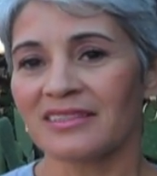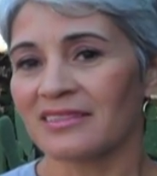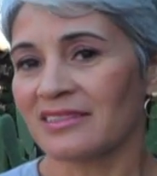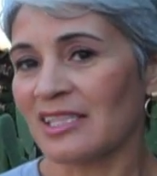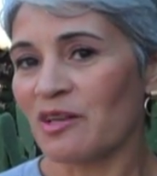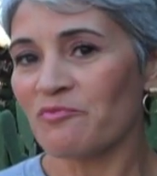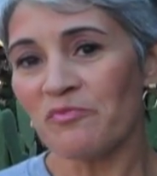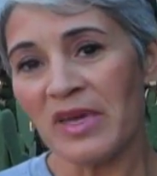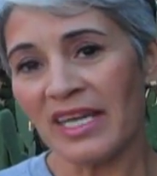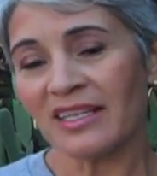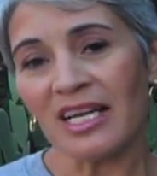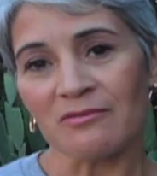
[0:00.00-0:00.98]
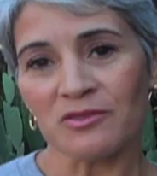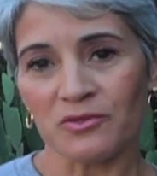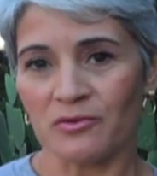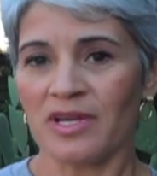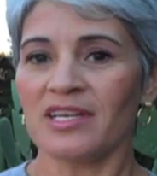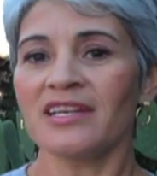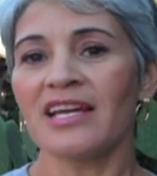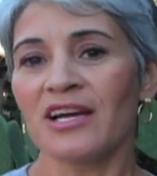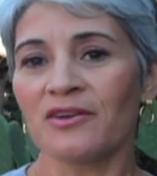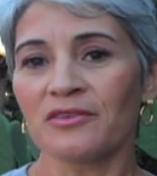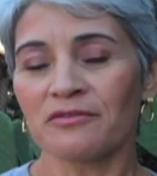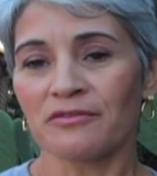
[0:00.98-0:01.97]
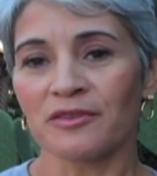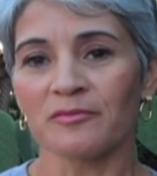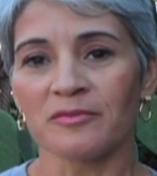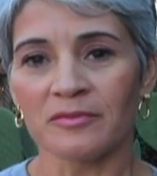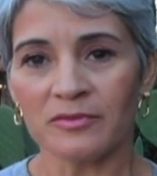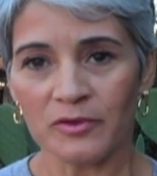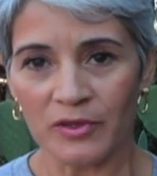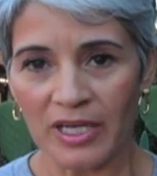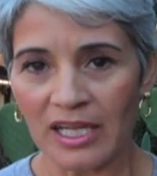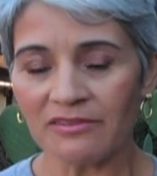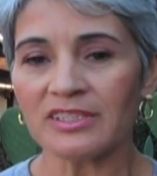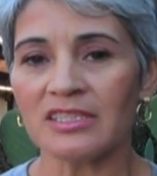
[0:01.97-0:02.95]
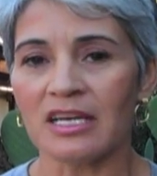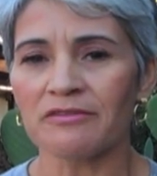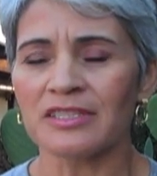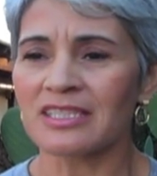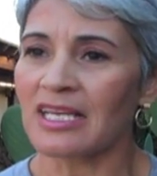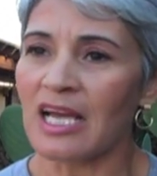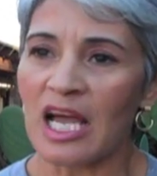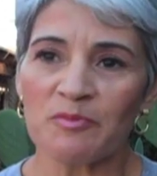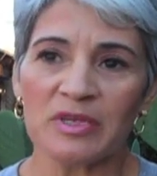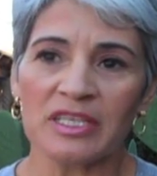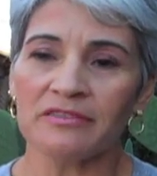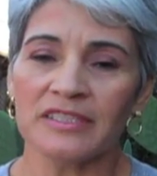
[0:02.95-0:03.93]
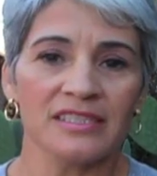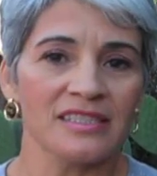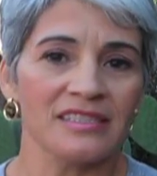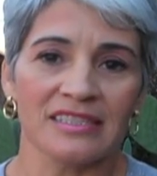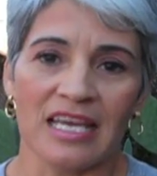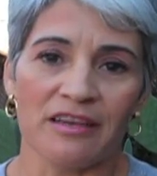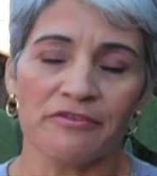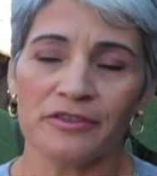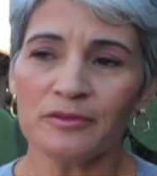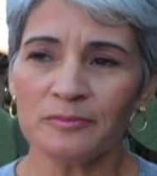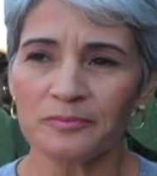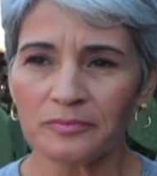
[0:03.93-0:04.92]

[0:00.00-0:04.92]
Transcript: Some man comes running out from Grijalva's office. I believe he's a staffer.